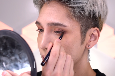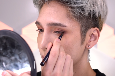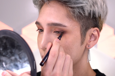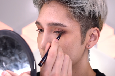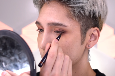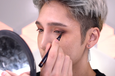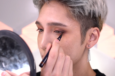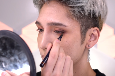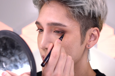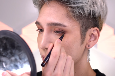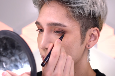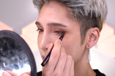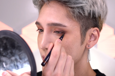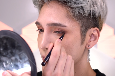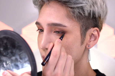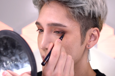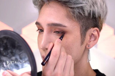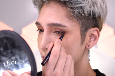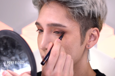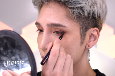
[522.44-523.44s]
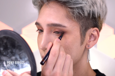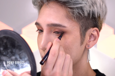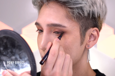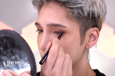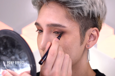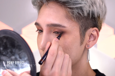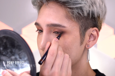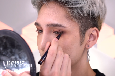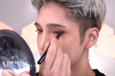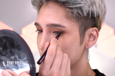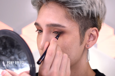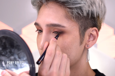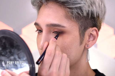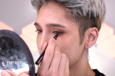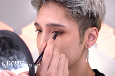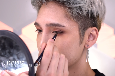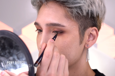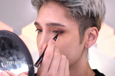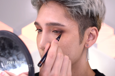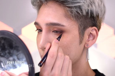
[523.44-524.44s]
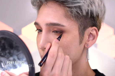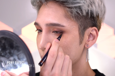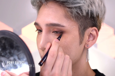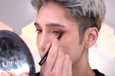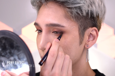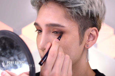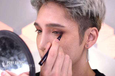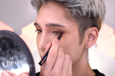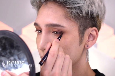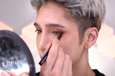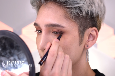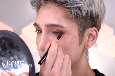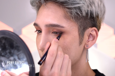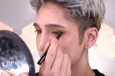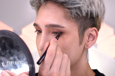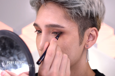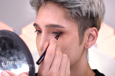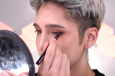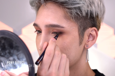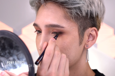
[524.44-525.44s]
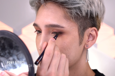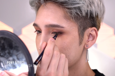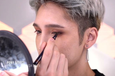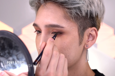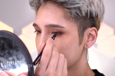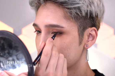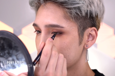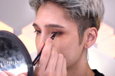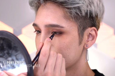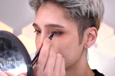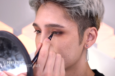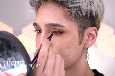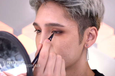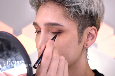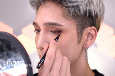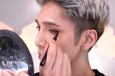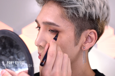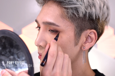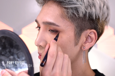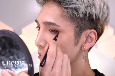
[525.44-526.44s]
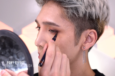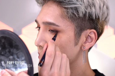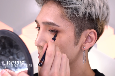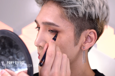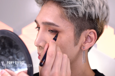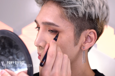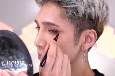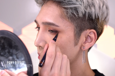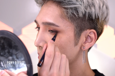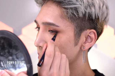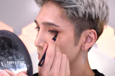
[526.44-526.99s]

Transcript: (silence)